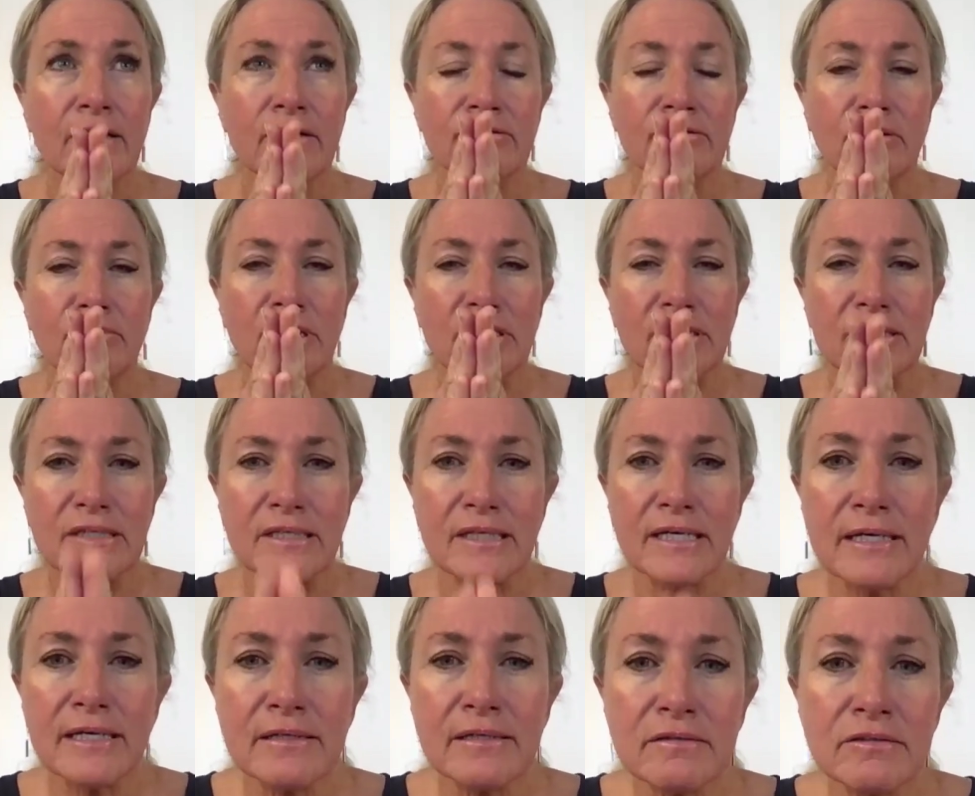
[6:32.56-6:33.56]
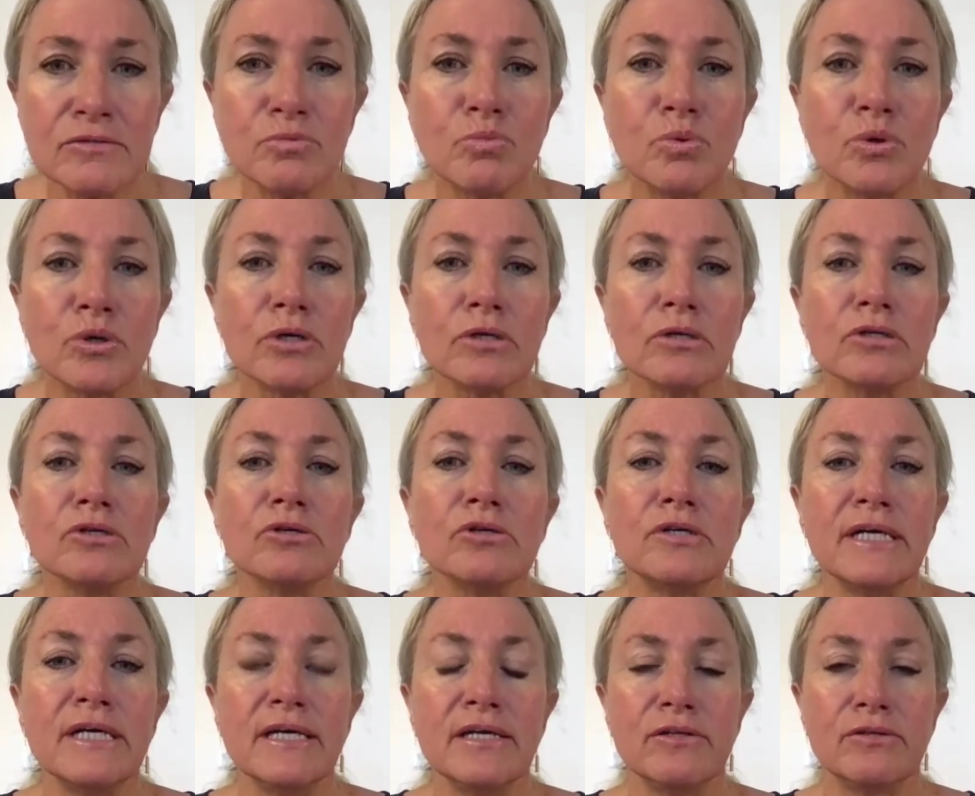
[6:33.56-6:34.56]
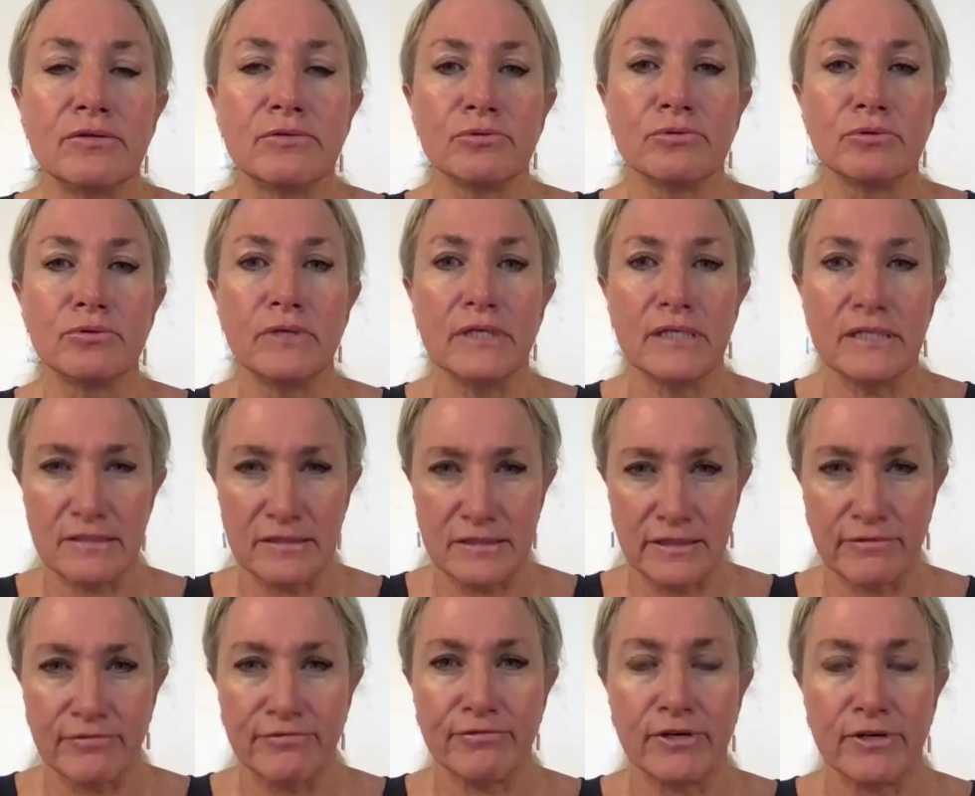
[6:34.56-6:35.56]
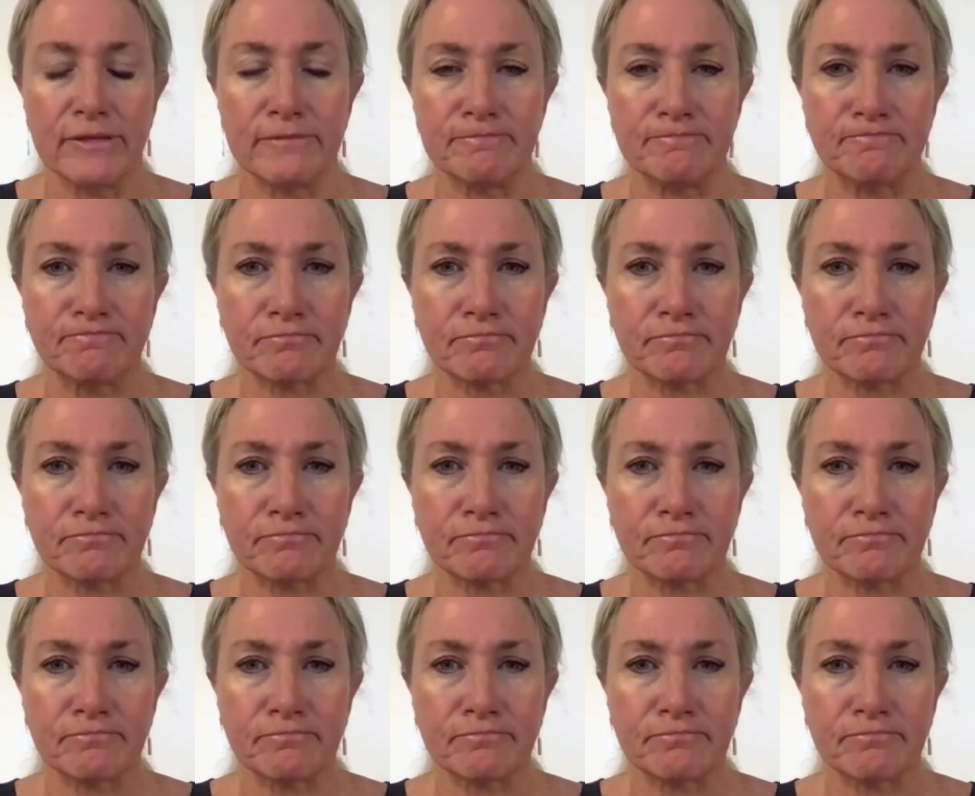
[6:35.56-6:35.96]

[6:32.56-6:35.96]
So the lens we're looking through is different.